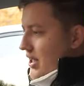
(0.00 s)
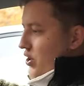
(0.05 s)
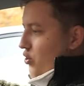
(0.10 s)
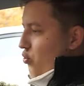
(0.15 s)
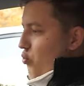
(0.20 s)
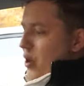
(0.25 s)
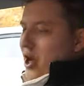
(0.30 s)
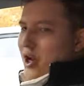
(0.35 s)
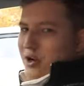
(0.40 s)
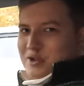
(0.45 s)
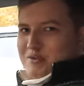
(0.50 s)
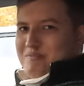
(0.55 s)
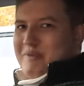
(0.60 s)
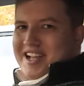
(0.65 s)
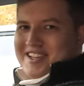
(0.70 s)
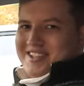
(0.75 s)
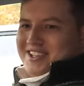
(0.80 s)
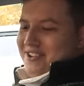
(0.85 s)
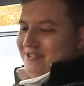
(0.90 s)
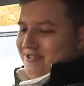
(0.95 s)
the wheel's
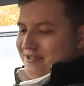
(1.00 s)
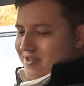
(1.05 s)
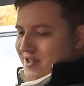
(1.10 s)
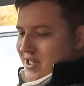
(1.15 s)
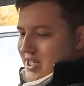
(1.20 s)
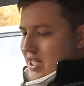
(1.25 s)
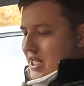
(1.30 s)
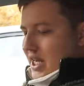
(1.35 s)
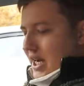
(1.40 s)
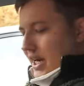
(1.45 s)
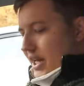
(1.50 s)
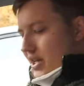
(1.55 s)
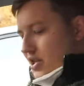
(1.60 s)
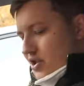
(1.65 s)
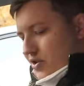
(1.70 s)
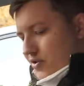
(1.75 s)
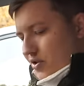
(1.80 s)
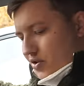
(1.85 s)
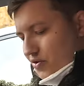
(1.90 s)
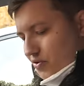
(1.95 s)
massive and it
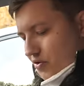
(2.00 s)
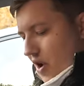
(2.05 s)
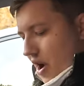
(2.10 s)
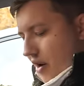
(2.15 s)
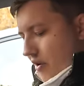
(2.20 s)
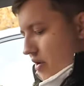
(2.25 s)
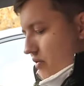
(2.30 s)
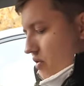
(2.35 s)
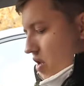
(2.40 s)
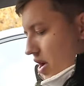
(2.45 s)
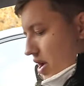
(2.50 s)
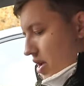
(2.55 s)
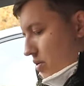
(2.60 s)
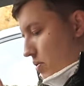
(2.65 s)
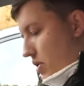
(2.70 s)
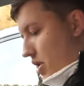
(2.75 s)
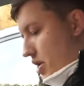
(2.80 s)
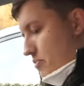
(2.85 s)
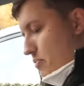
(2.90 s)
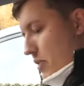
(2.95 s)
just feels very rugged
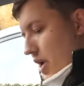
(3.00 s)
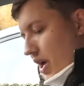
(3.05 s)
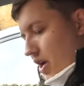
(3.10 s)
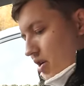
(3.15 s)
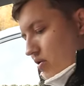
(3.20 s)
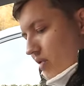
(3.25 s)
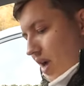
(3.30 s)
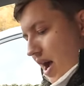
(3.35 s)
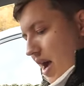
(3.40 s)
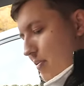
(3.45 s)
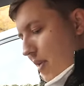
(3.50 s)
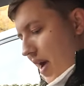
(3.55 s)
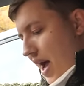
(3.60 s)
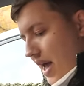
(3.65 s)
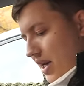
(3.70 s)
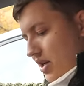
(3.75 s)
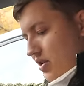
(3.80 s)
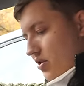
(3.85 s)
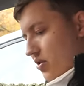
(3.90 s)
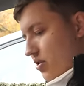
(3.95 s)
with these big grab
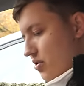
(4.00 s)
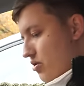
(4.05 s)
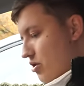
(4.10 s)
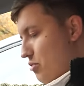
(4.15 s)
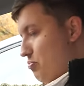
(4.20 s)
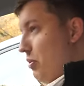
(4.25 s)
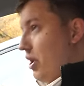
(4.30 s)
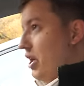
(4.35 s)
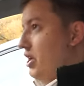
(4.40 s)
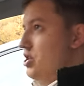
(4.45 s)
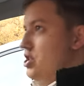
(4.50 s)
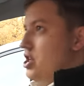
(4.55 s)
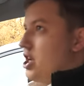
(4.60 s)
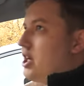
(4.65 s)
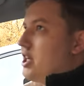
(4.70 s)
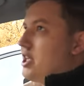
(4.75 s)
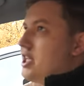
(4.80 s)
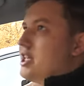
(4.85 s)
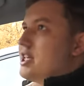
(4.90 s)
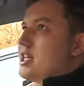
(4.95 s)
handles, big
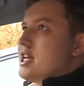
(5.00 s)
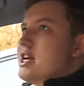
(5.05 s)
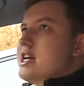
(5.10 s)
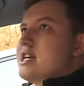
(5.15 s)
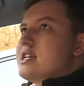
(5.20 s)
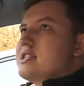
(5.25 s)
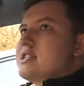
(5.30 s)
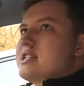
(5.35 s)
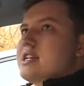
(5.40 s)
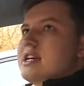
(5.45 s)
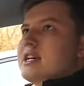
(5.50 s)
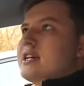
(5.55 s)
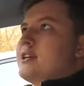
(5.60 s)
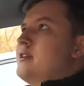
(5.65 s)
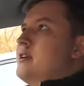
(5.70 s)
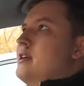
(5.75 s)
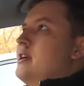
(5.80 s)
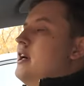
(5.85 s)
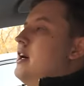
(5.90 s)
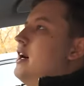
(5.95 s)
chunky gear stick,
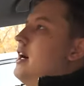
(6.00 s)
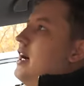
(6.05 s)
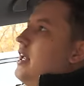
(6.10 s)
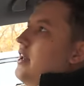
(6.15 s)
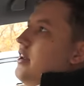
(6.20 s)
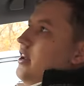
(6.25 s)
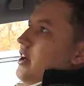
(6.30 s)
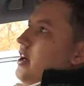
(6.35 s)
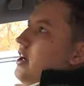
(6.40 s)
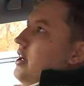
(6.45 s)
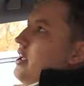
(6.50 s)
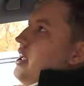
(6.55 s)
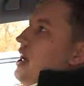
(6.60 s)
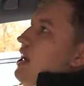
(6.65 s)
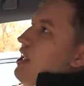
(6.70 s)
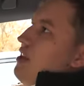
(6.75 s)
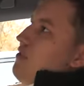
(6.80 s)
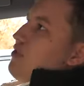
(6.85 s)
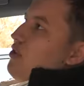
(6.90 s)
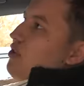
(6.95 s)
and uh, yeah,
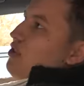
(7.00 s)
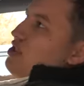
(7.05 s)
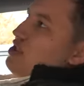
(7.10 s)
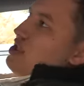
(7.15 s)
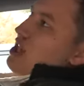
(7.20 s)
you've got the